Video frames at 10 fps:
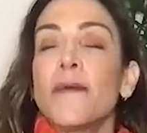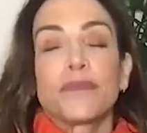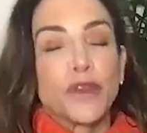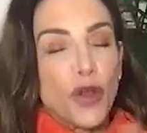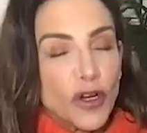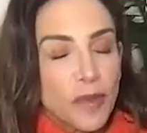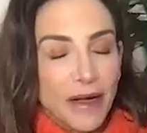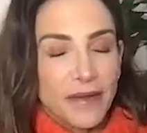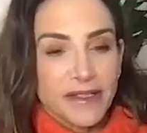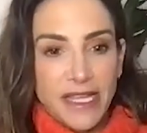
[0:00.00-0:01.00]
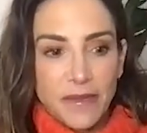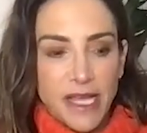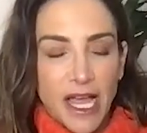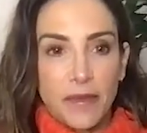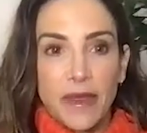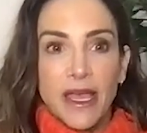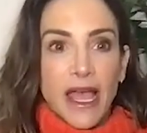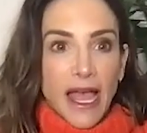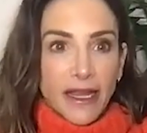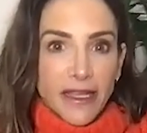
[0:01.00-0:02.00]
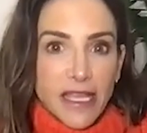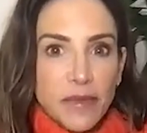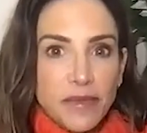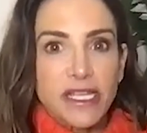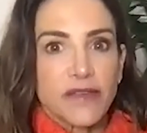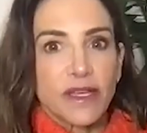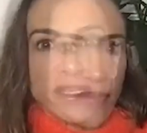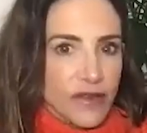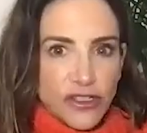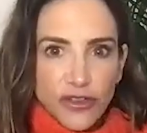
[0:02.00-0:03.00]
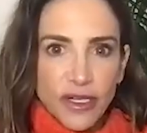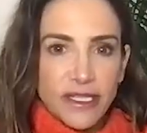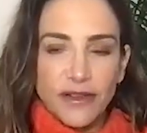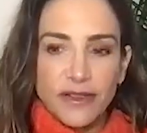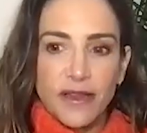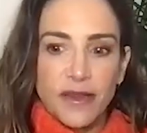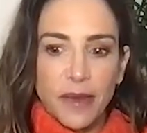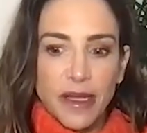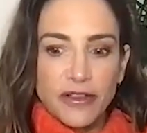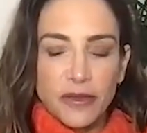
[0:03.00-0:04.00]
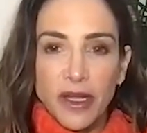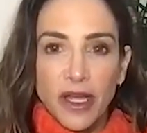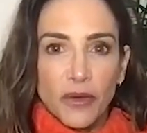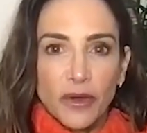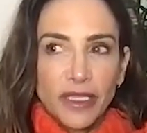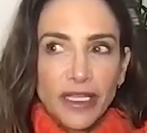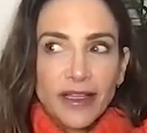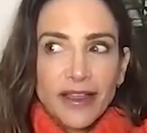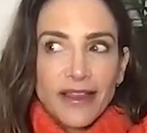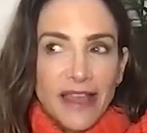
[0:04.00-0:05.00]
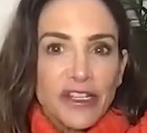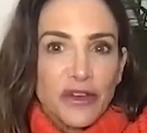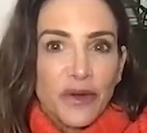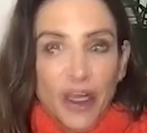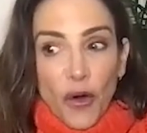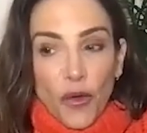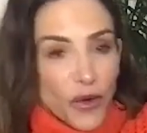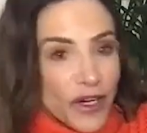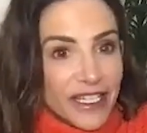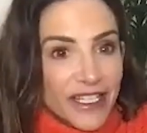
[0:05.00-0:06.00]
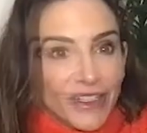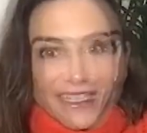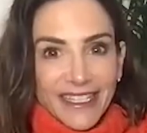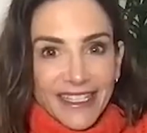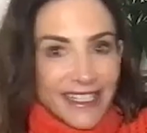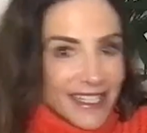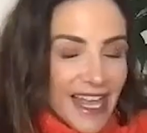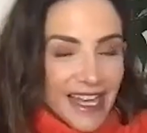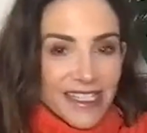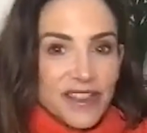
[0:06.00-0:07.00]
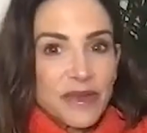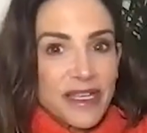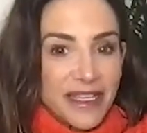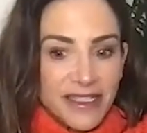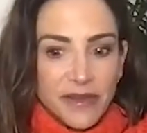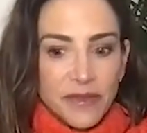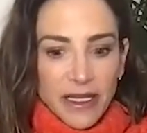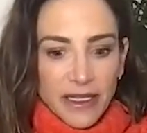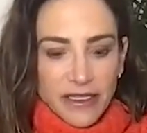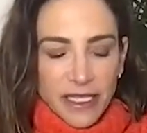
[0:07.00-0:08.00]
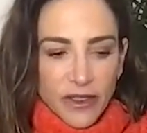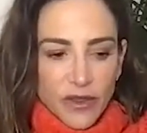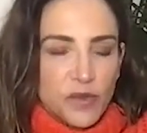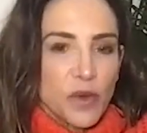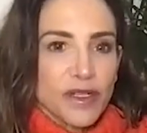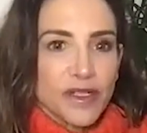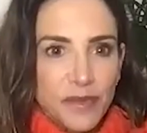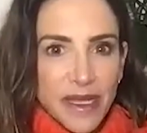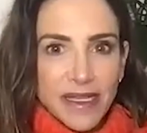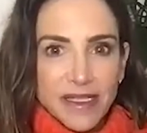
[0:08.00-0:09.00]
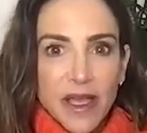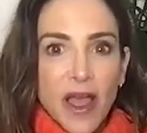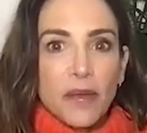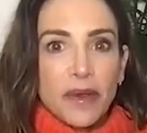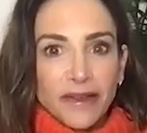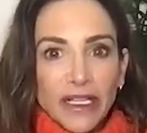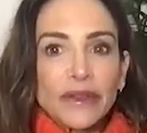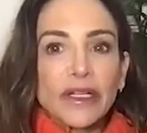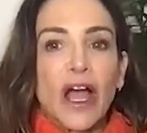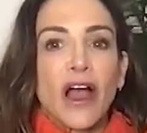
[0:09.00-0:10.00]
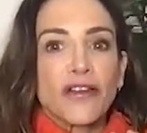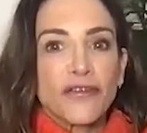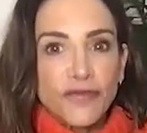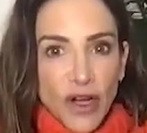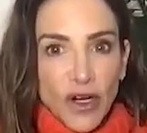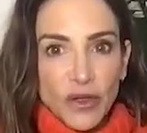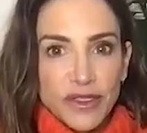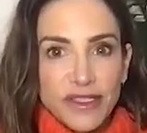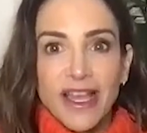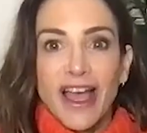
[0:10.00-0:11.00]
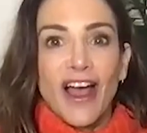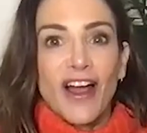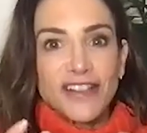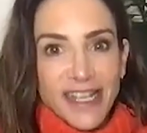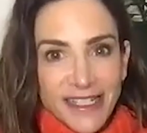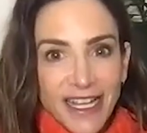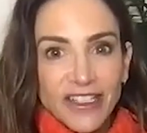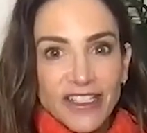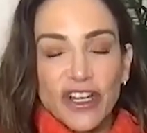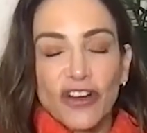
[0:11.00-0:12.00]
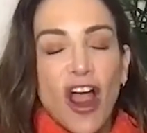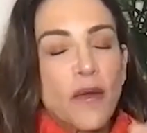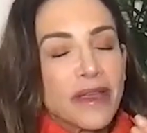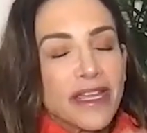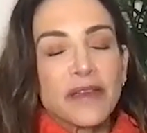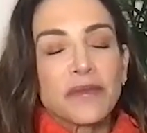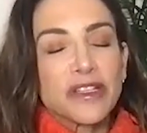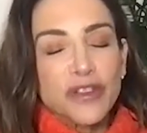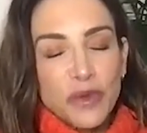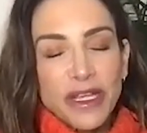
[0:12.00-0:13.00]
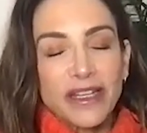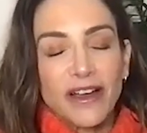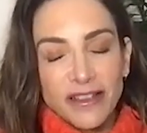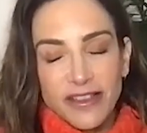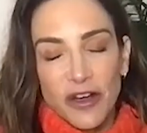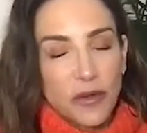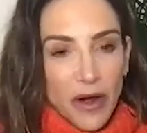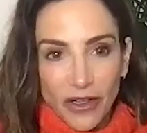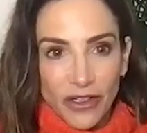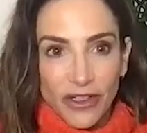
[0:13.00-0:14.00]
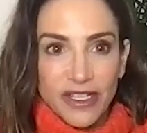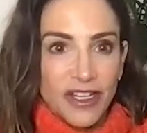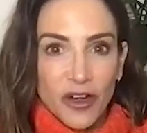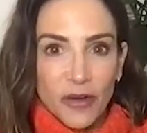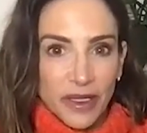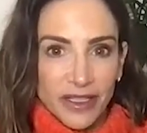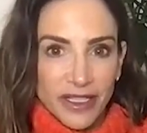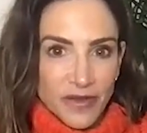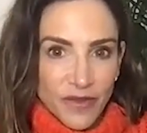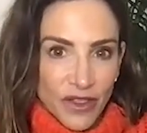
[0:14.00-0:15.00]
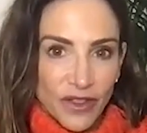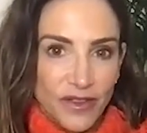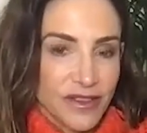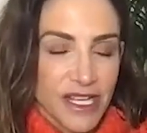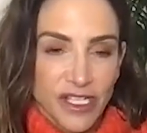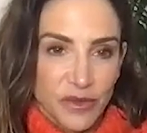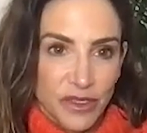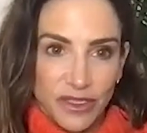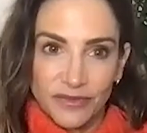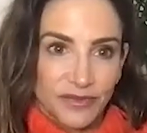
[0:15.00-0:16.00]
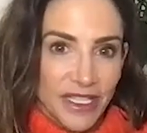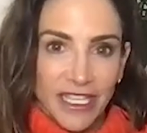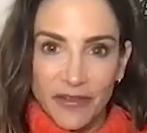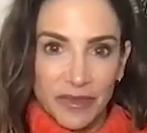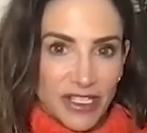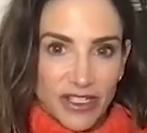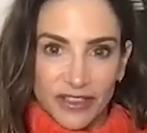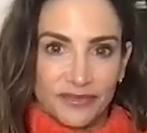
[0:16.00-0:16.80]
go to bed at the same time, keep TVs, screens outside the bedroom. Well, like then you realize like we're here to connect, to be intimate. It's like there's more space, but literally our phones, our technology are coming in between us and our partners and our ability to feel sexual and have pleasure.